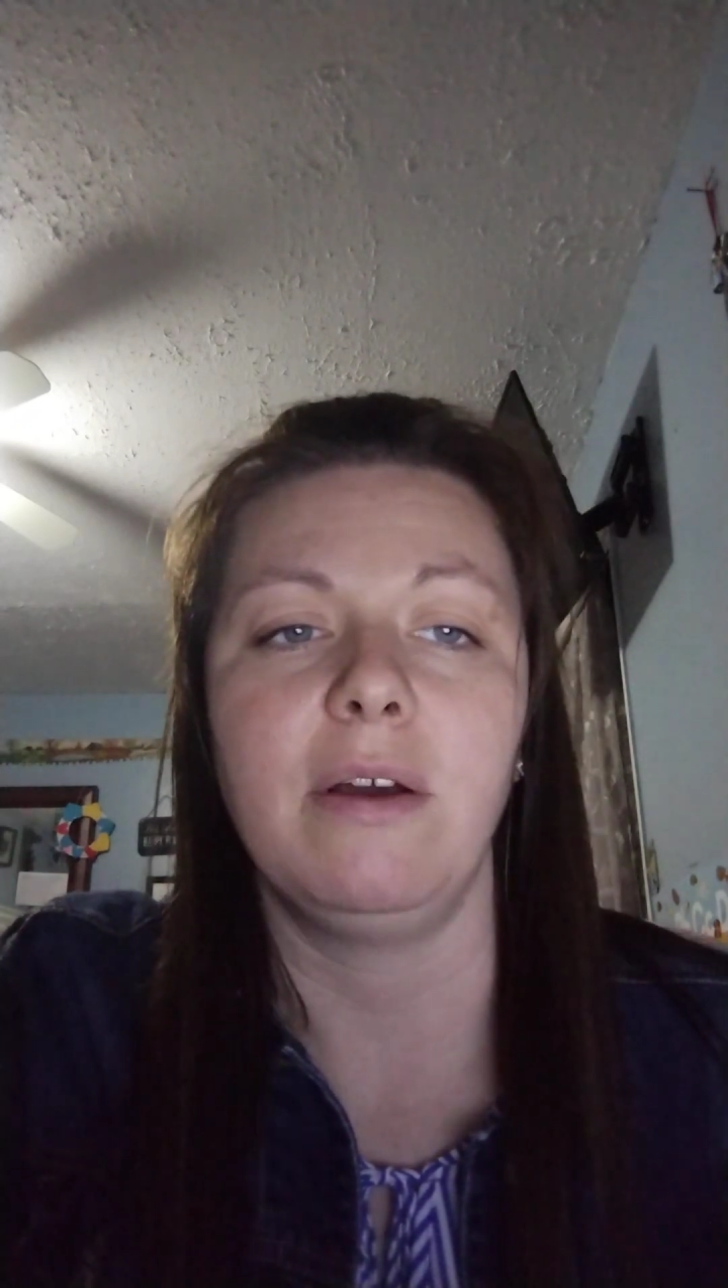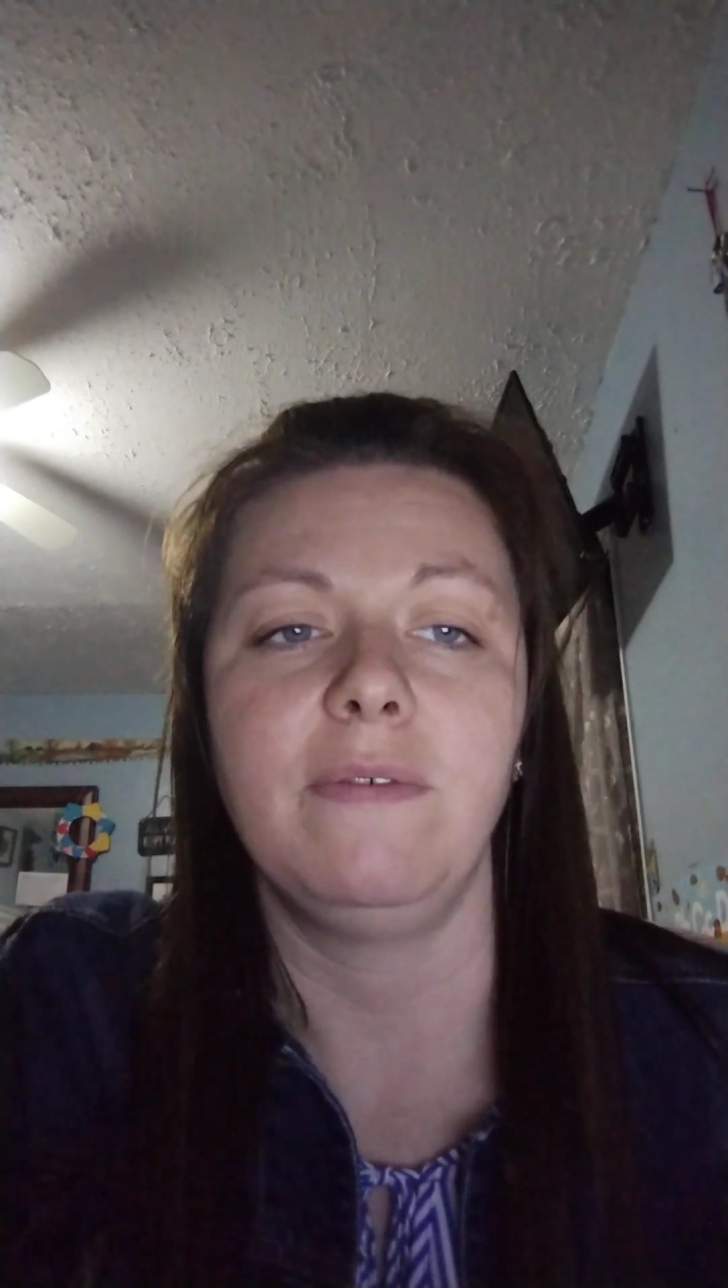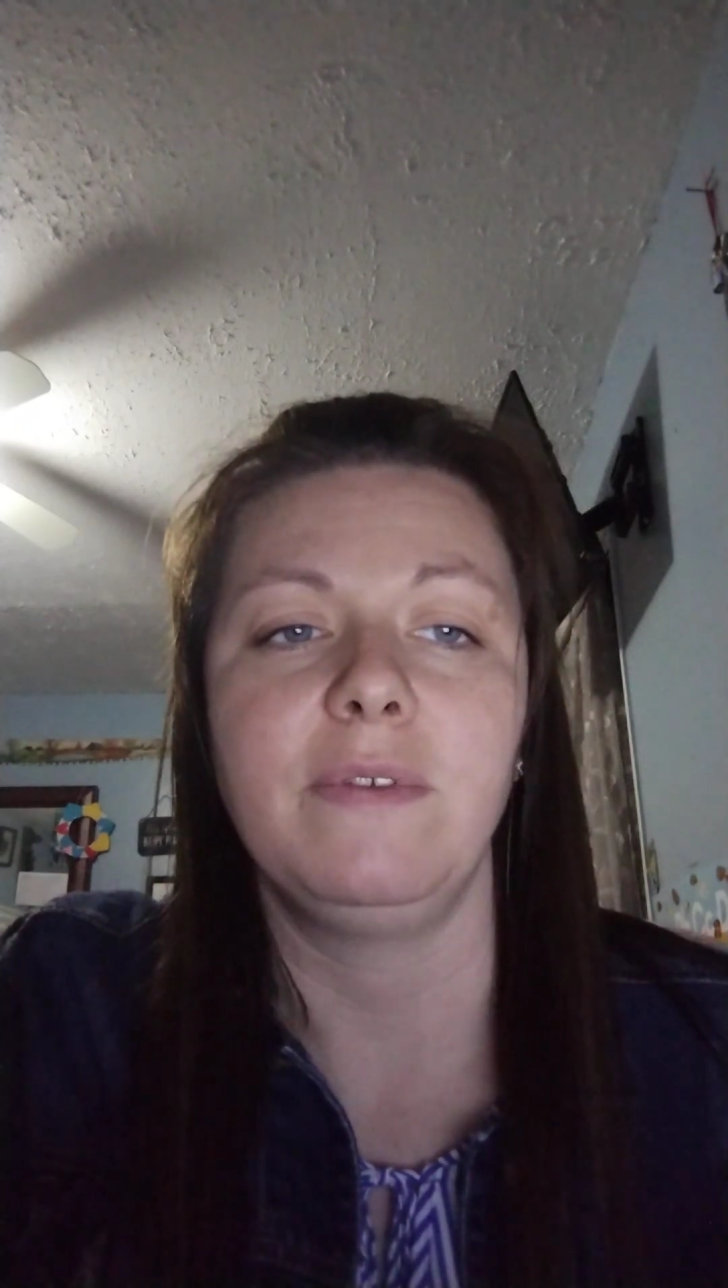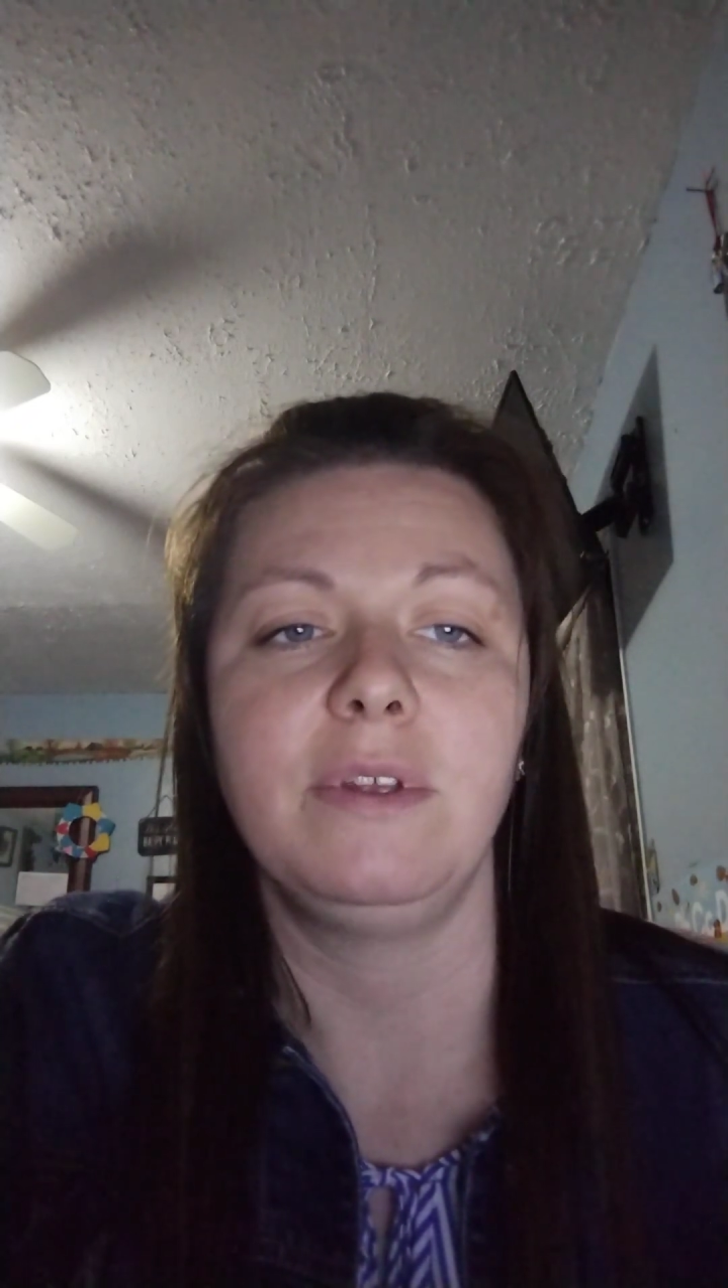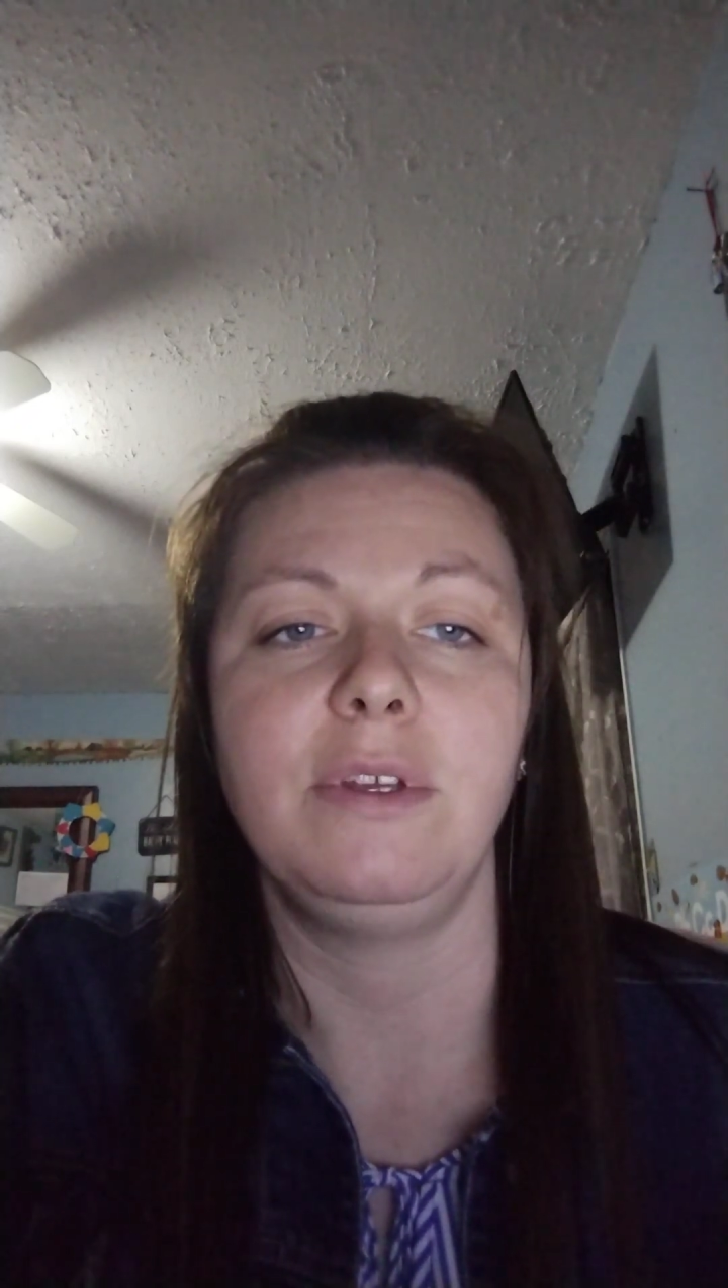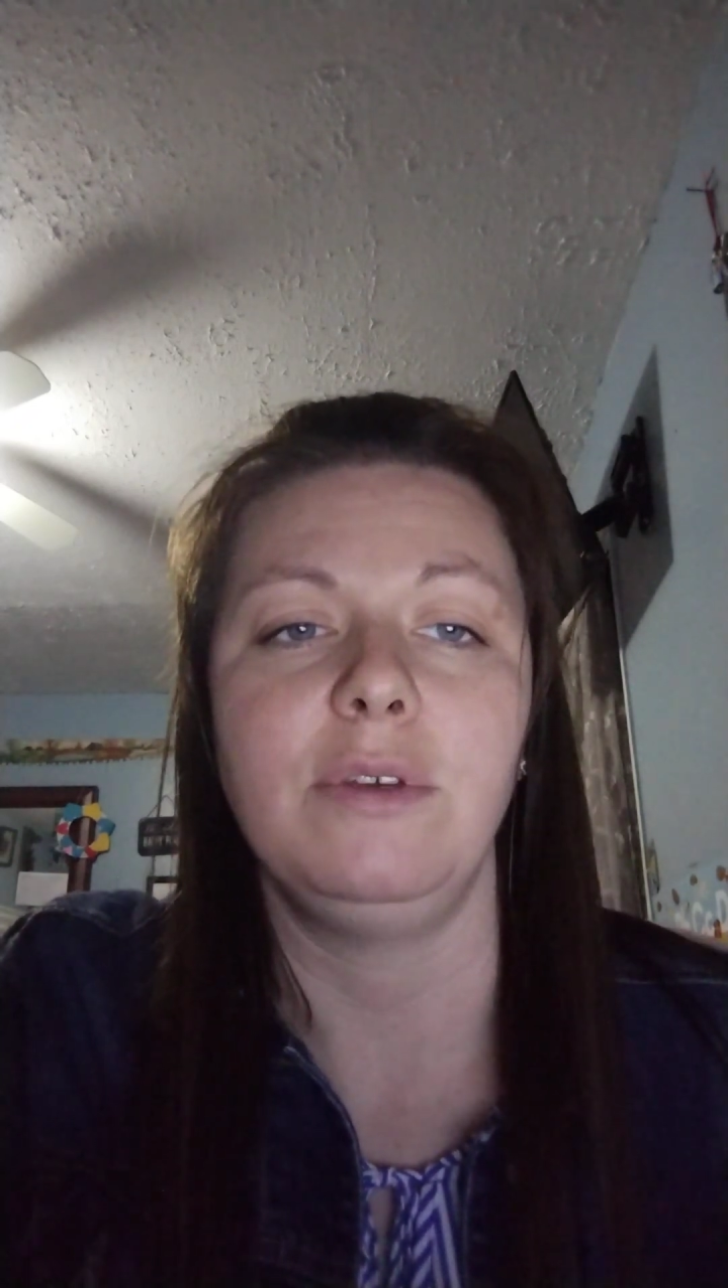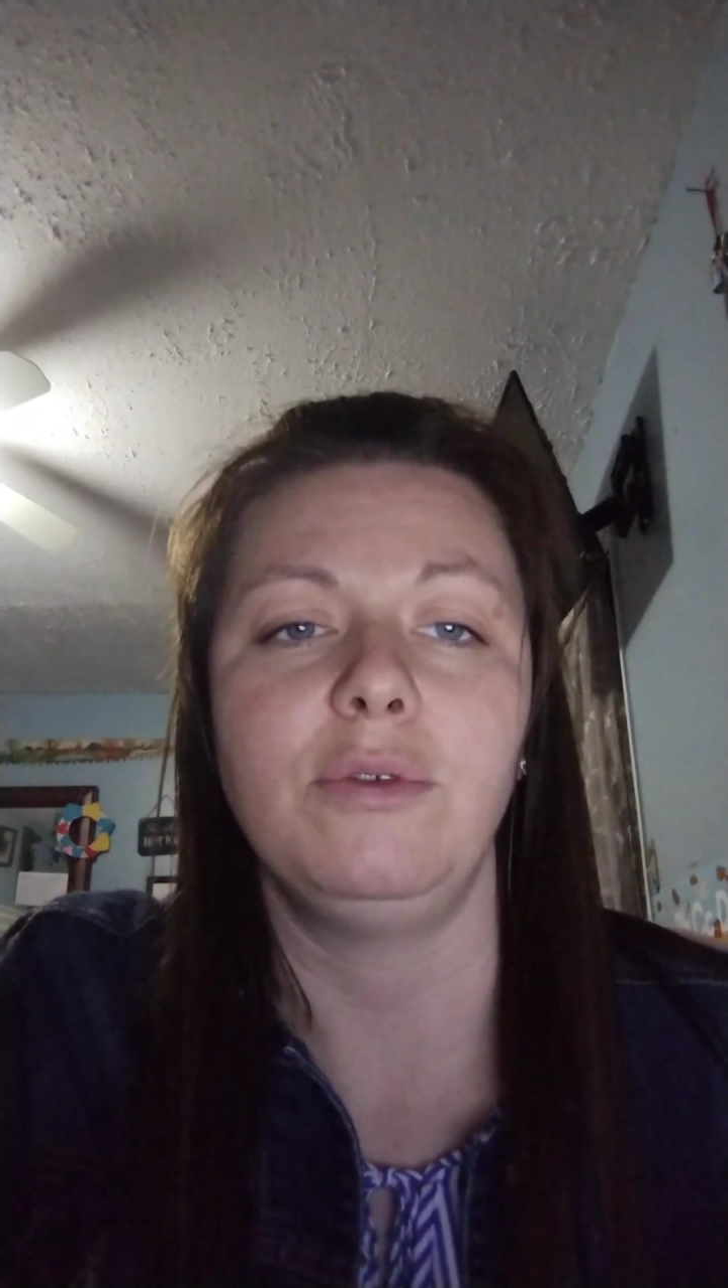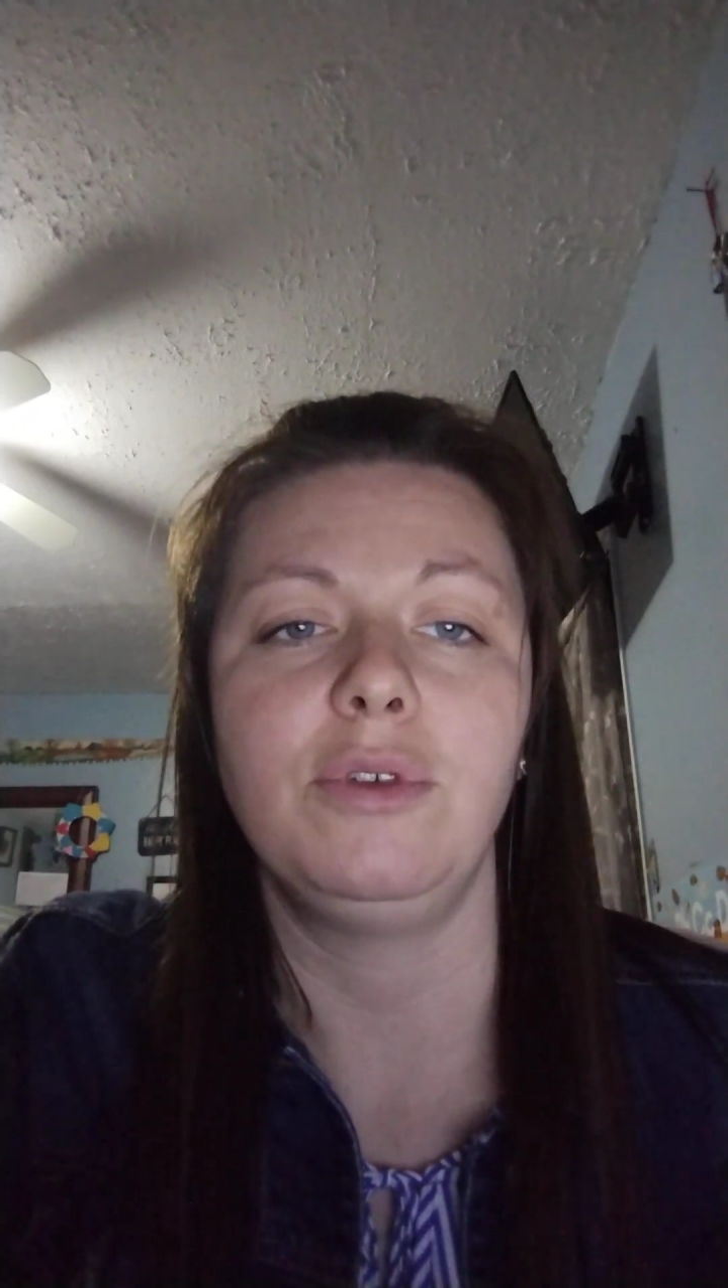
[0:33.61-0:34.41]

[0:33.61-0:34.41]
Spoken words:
often used